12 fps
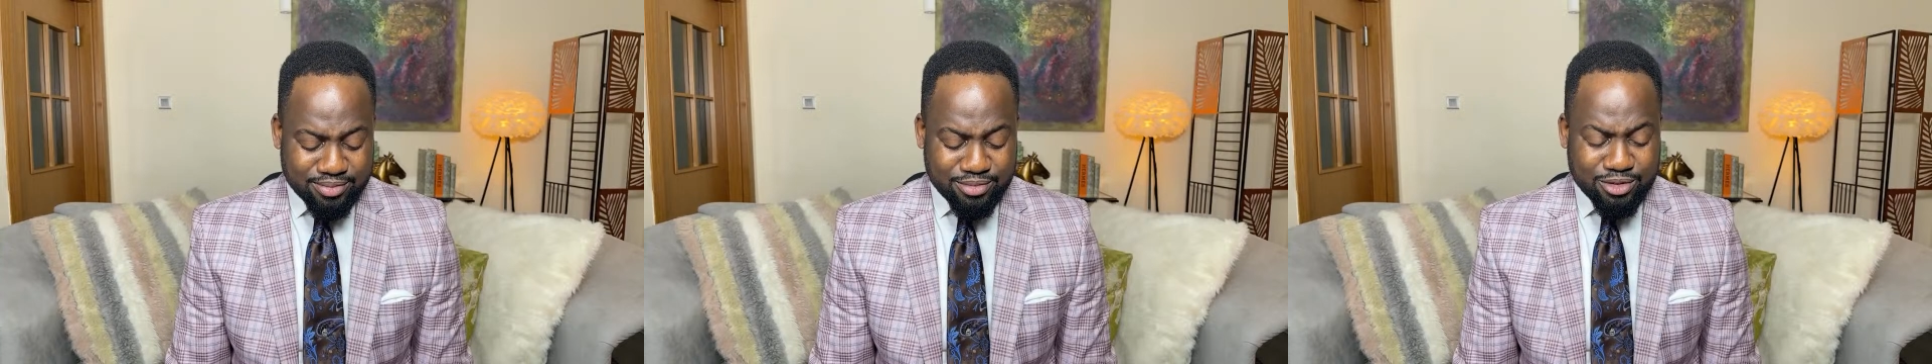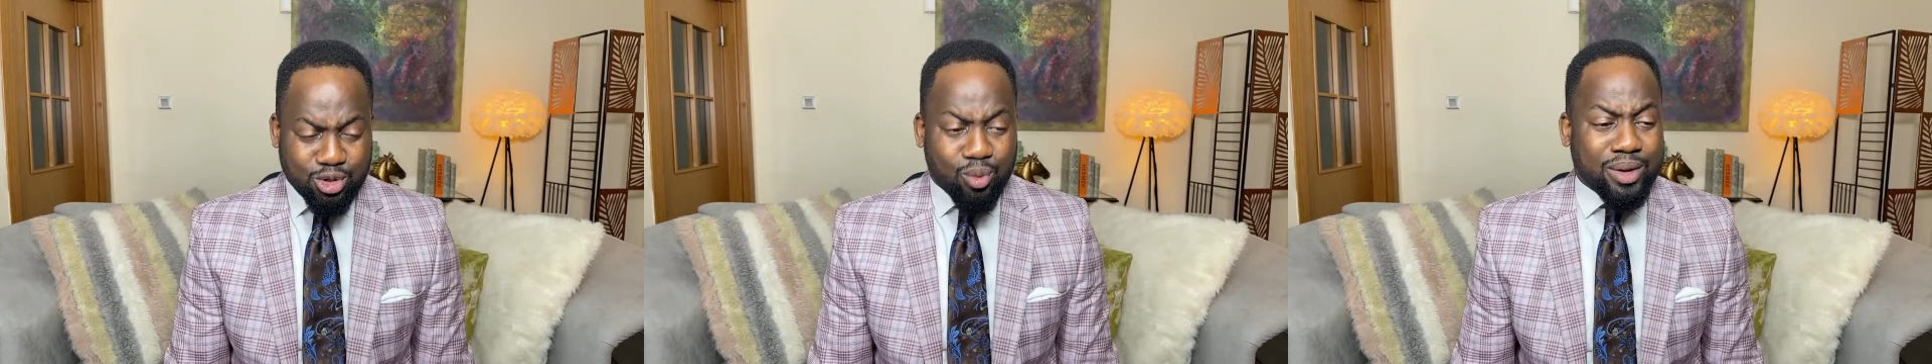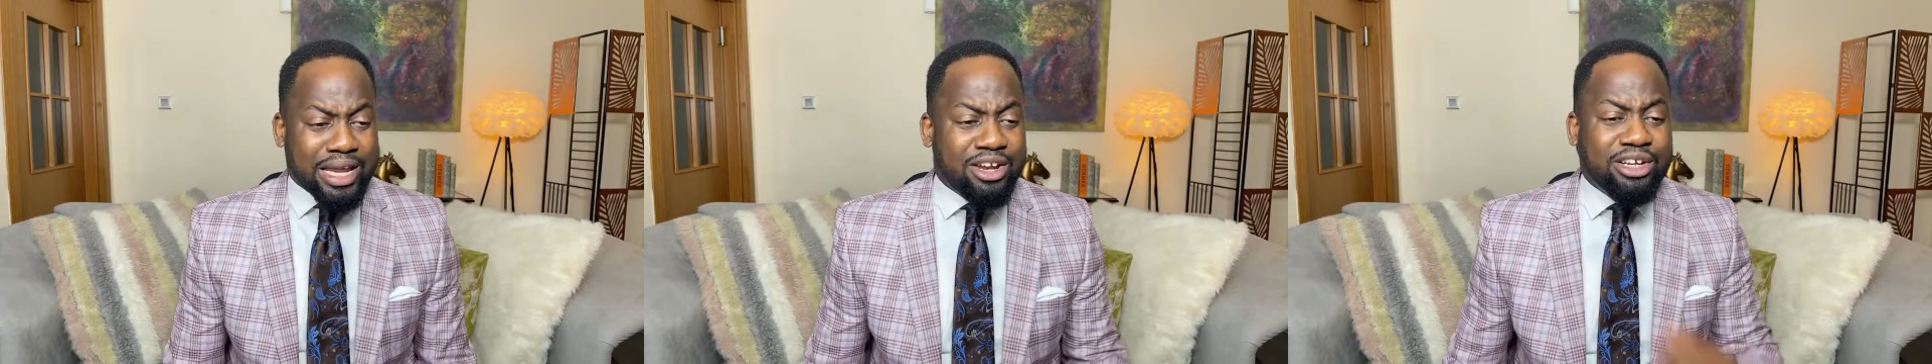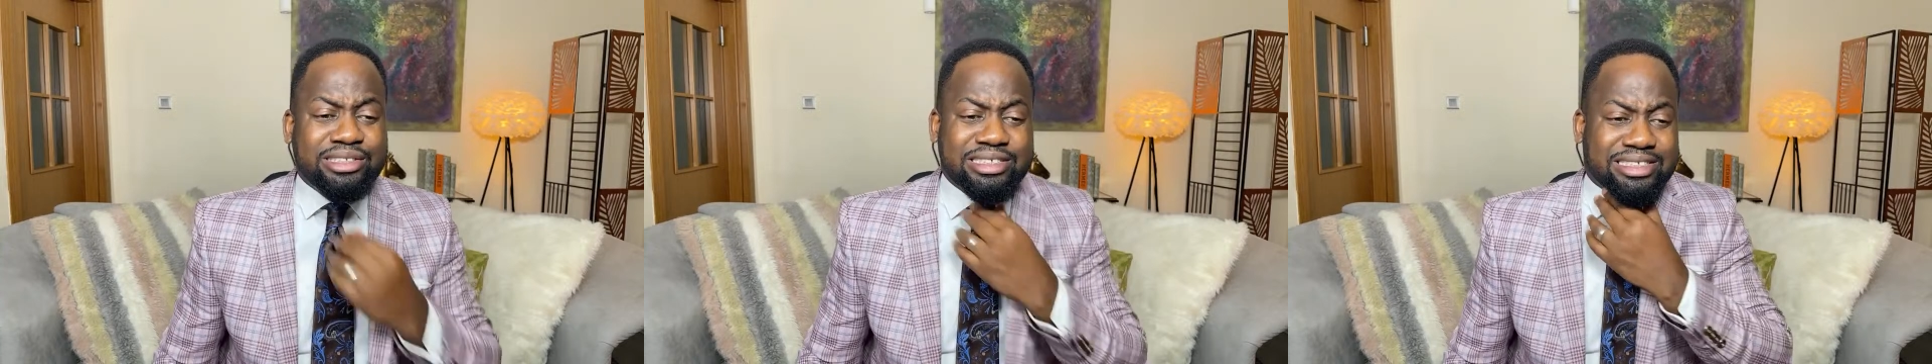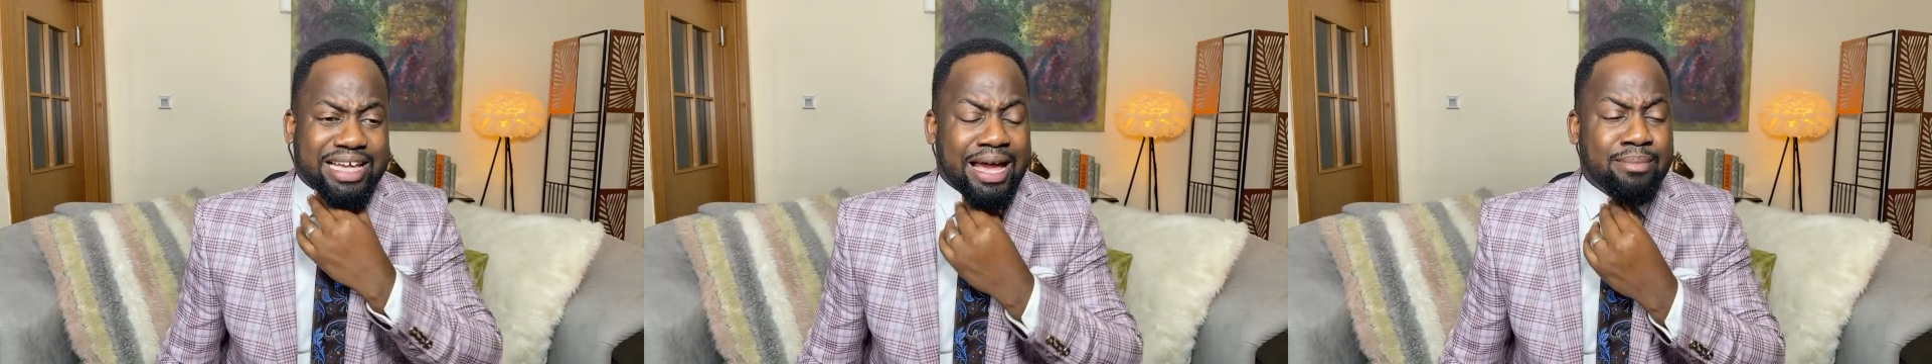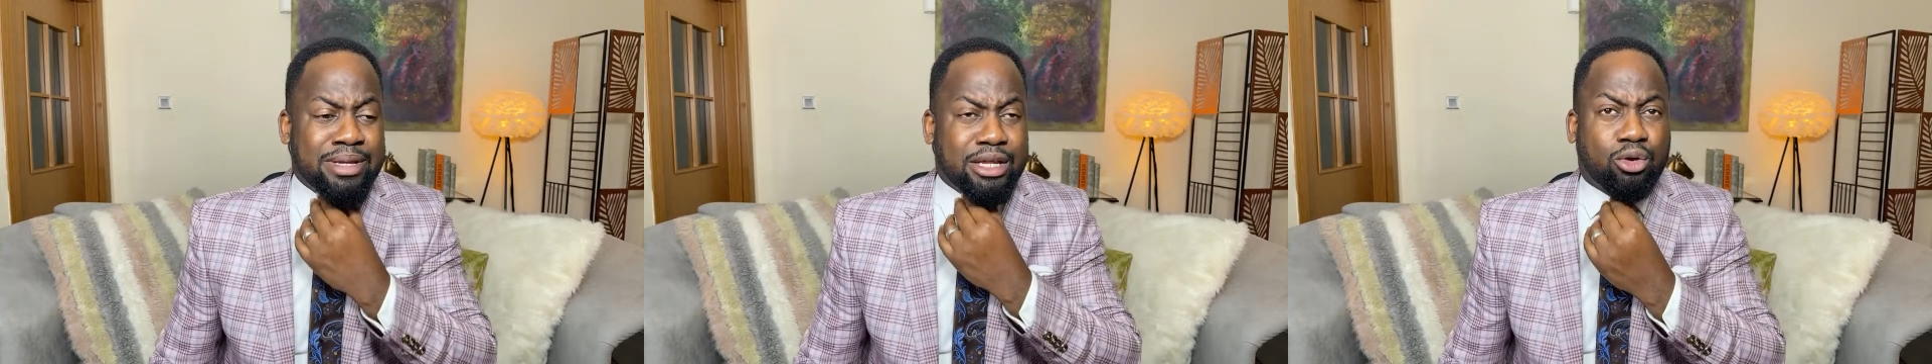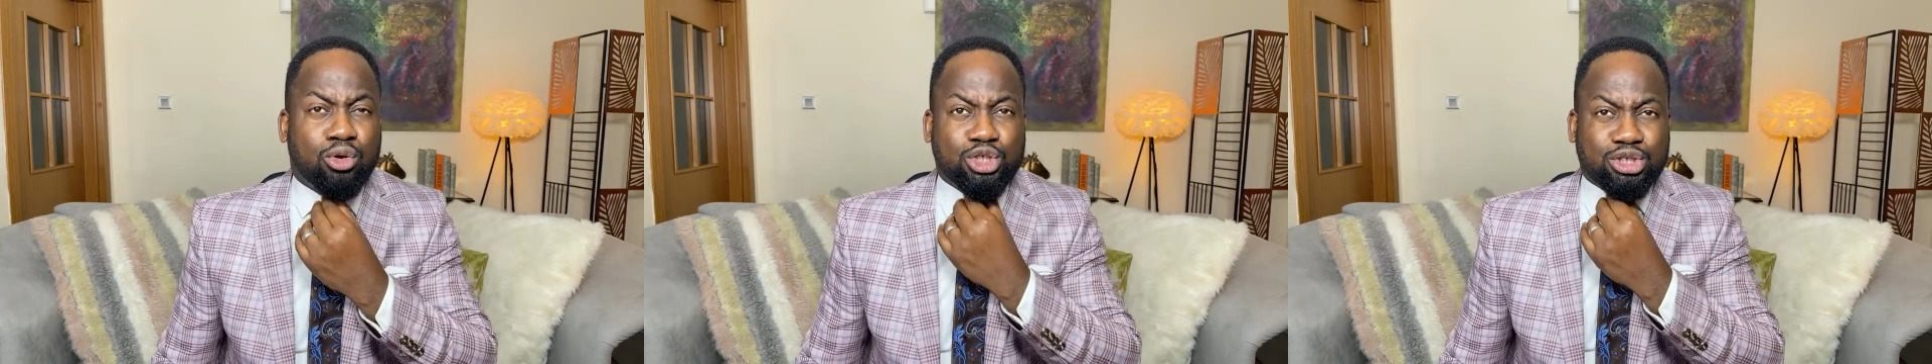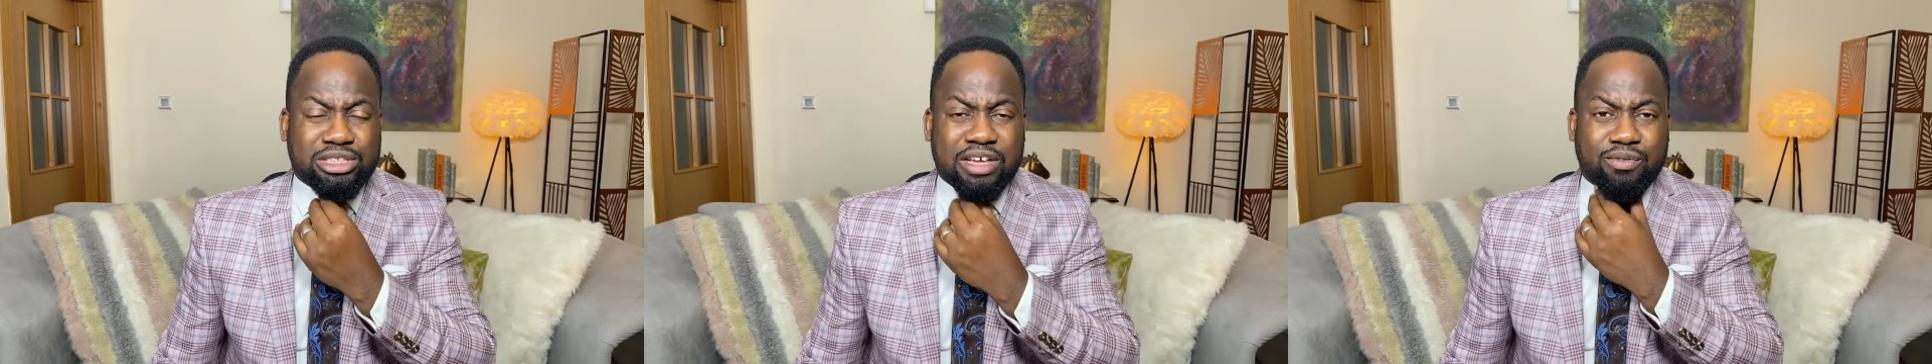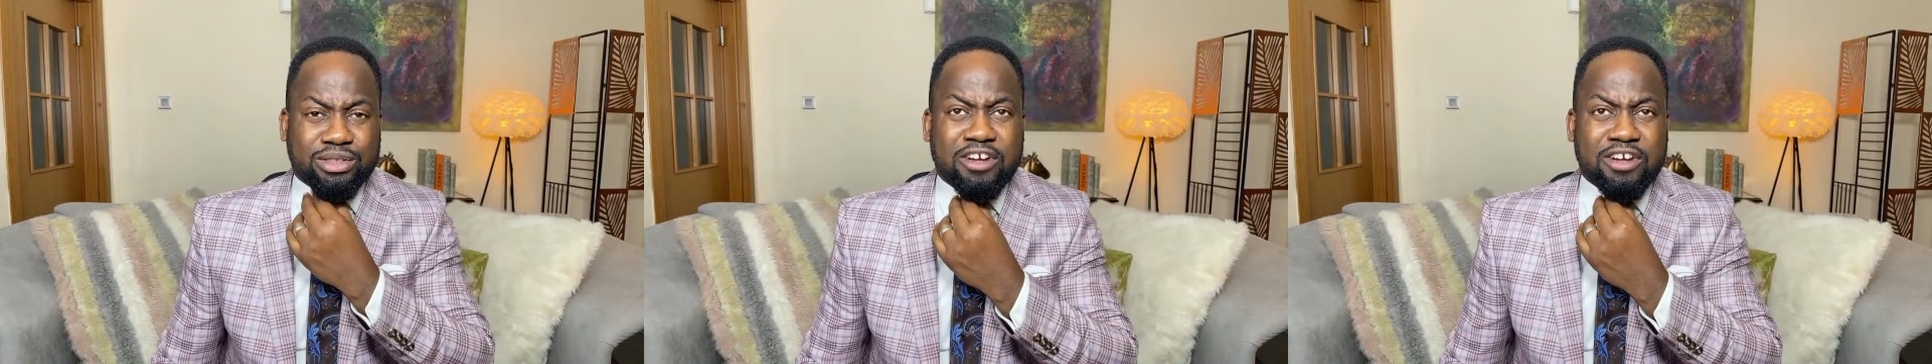So when I learned this, I made a conscious effort.